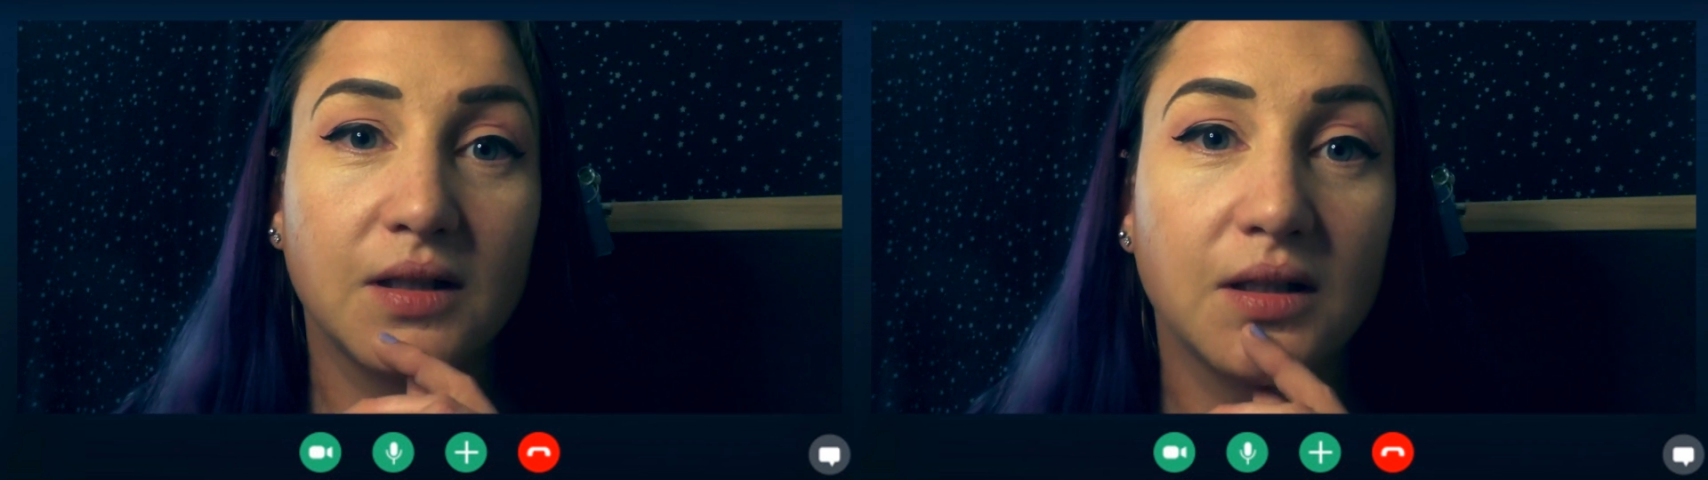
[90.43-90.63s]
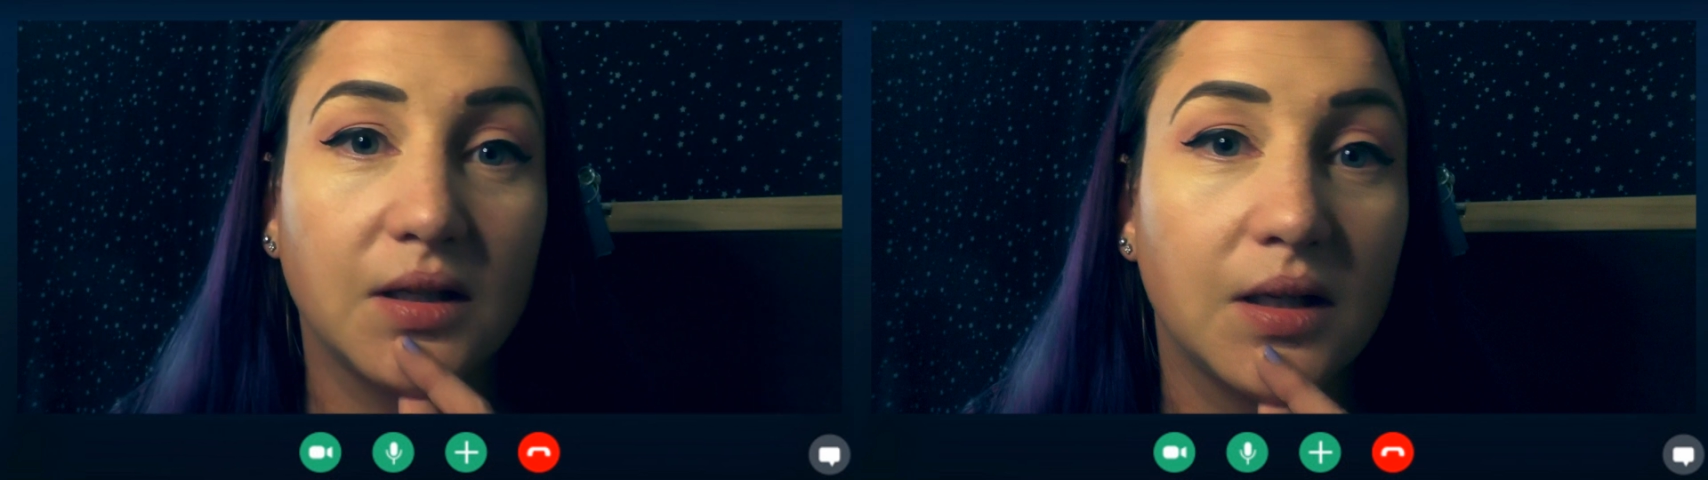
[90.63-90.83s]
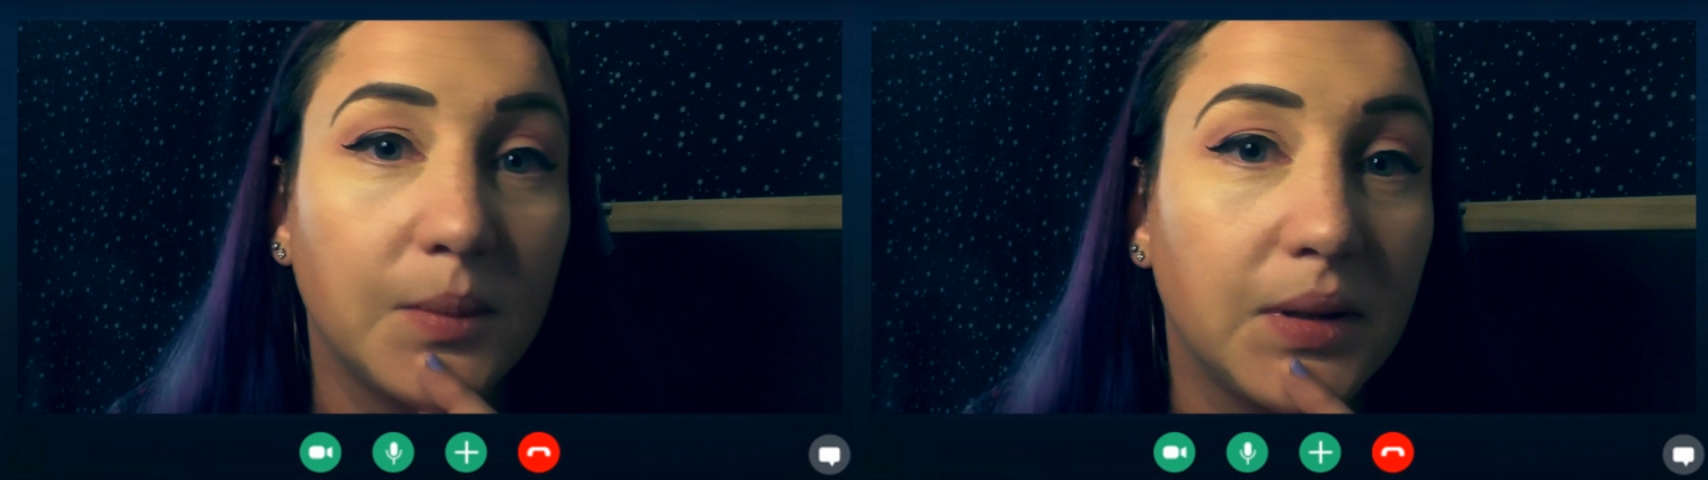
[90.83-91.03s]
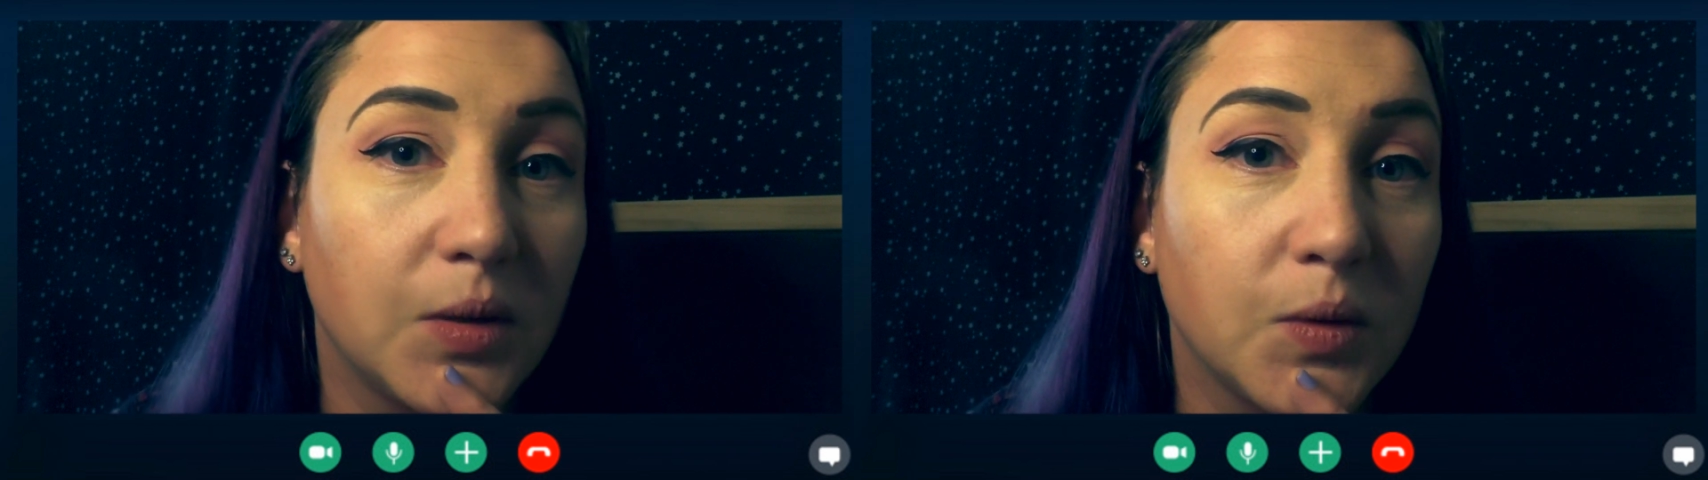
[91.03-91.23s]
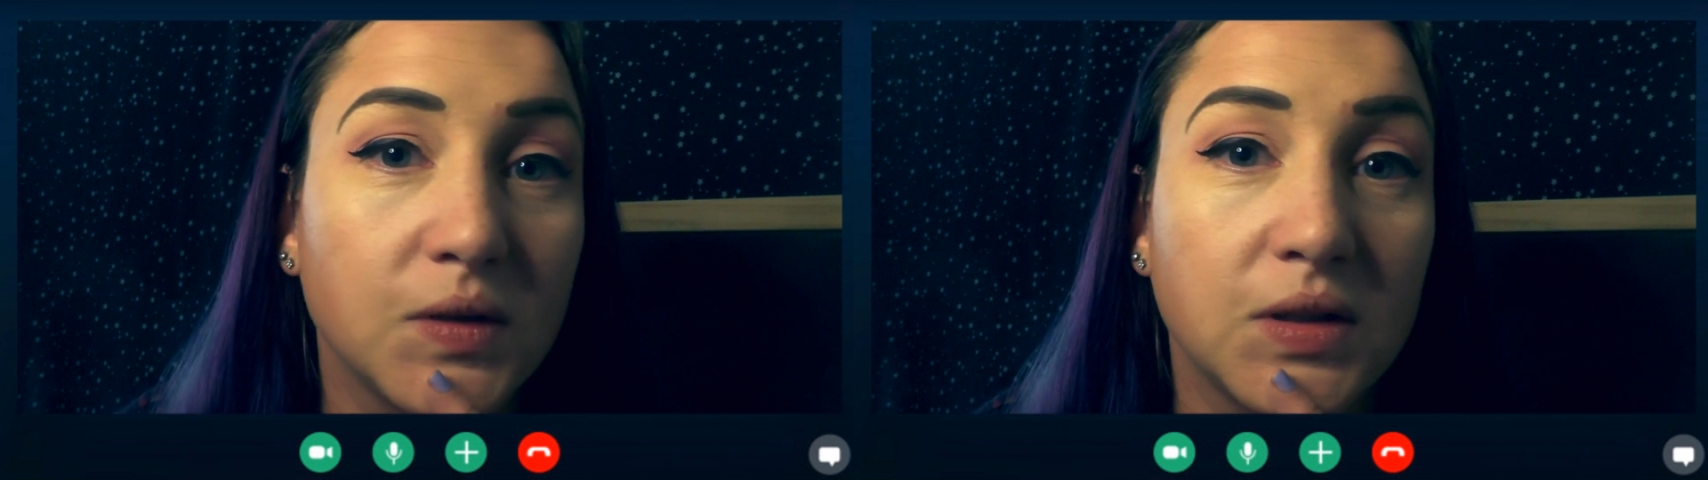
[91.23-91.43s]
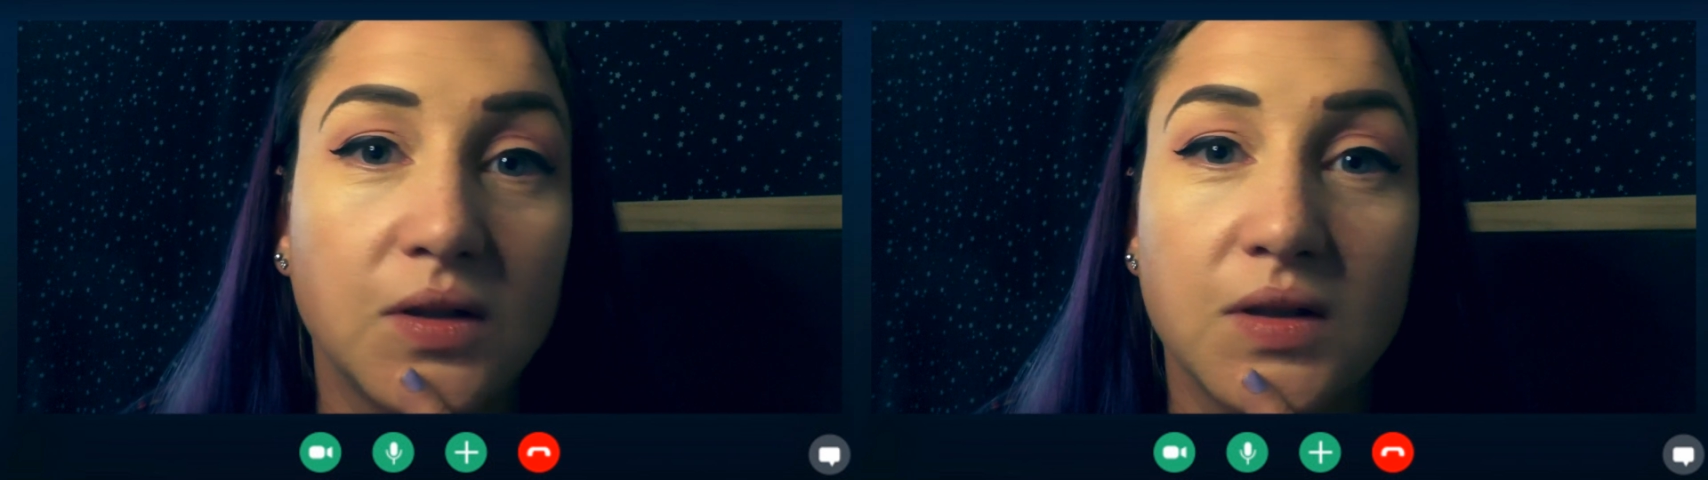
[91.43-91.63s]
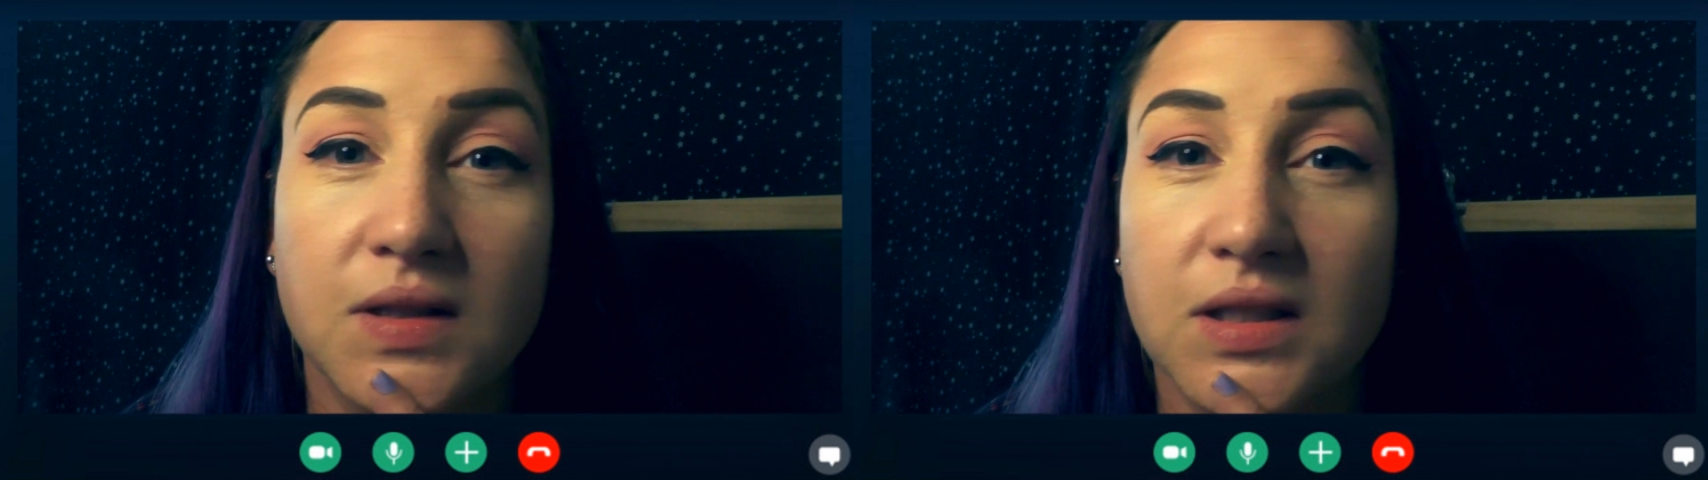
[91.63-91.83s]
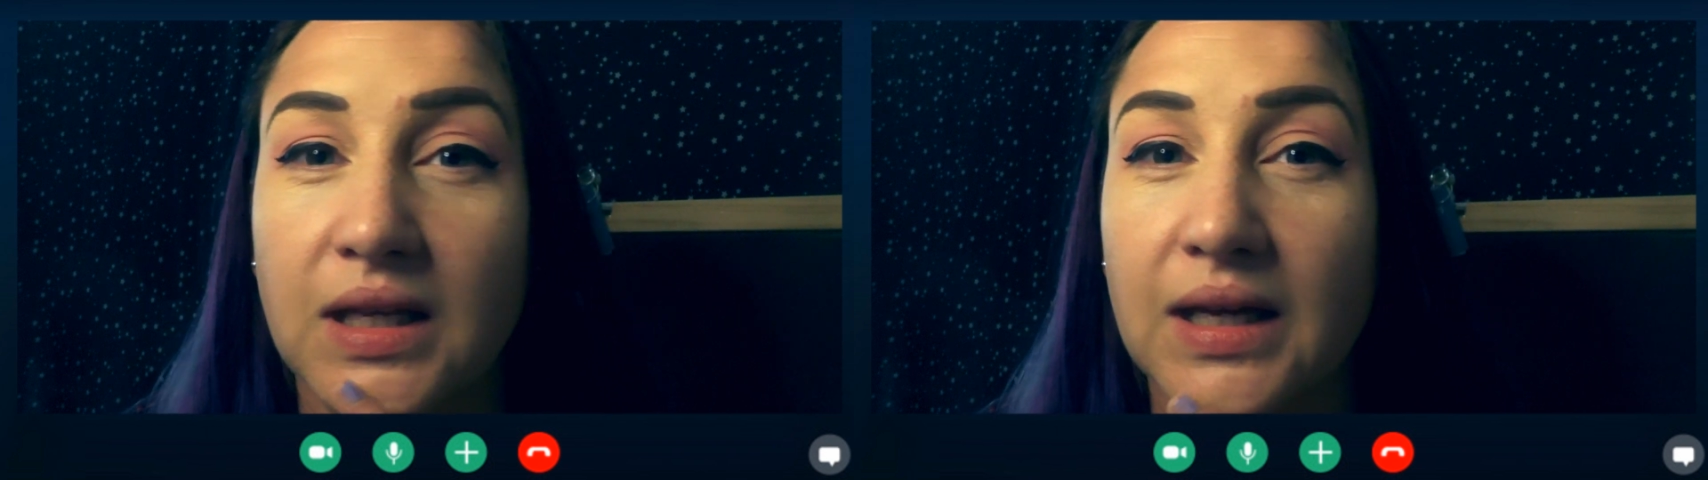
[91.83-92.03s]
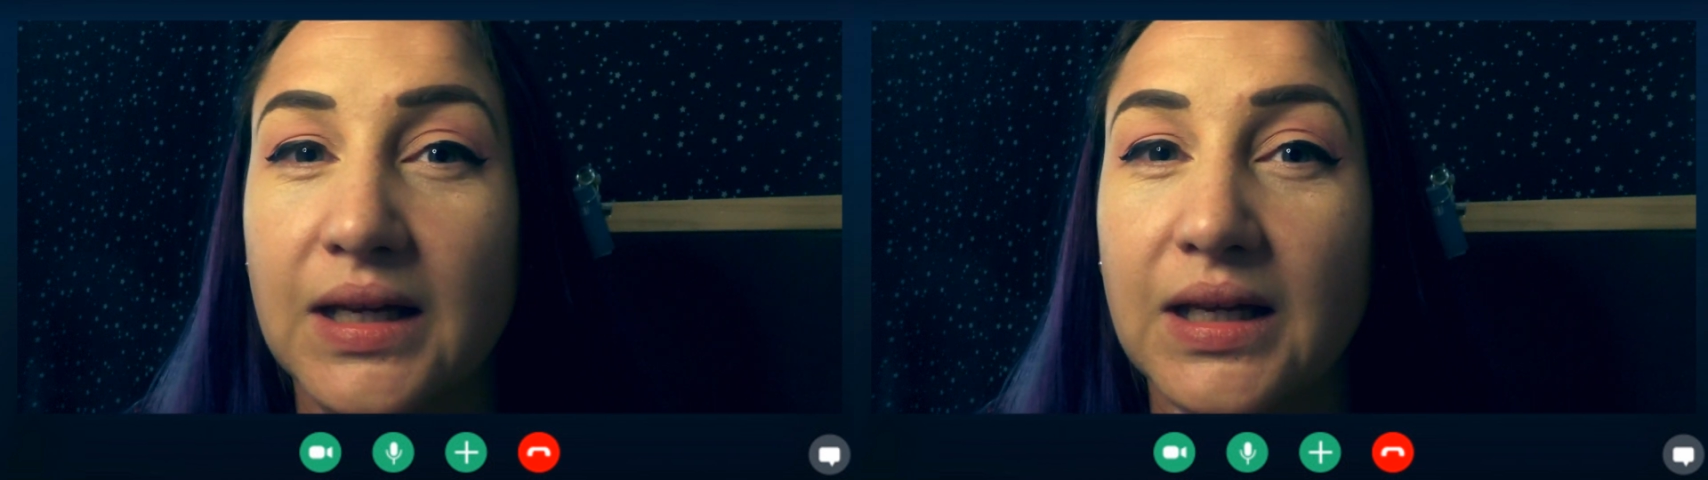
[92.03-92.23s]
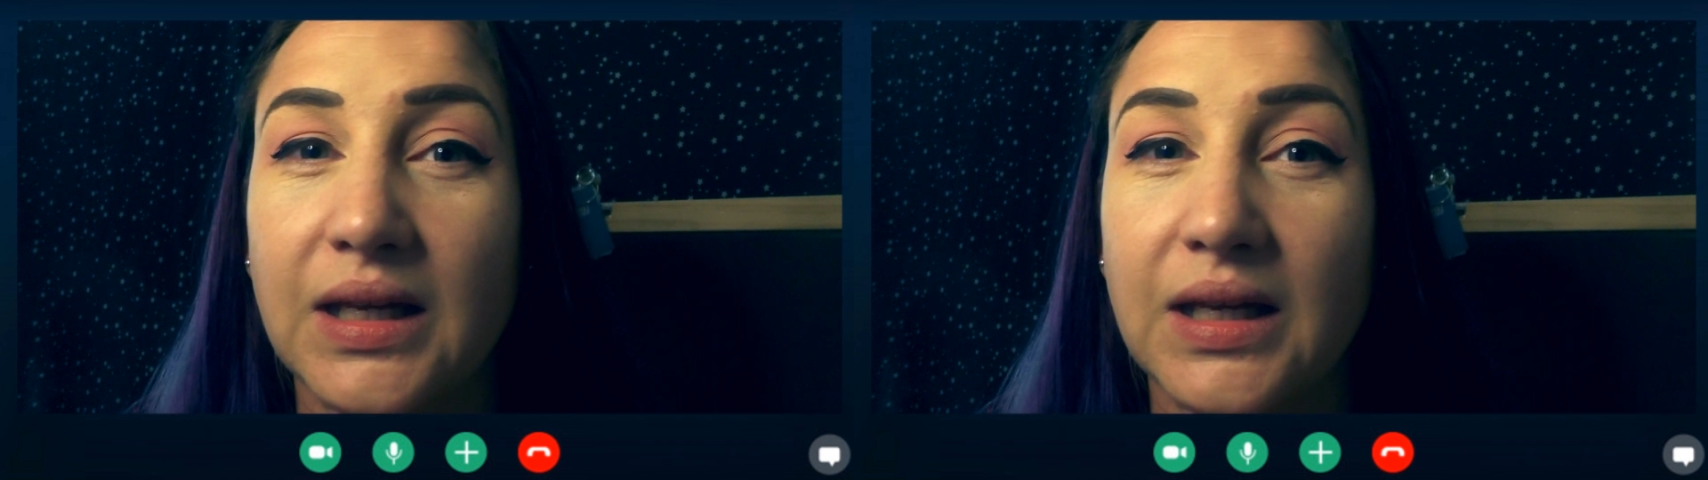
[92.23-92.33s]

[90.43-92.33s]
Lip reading: a minute or so just to get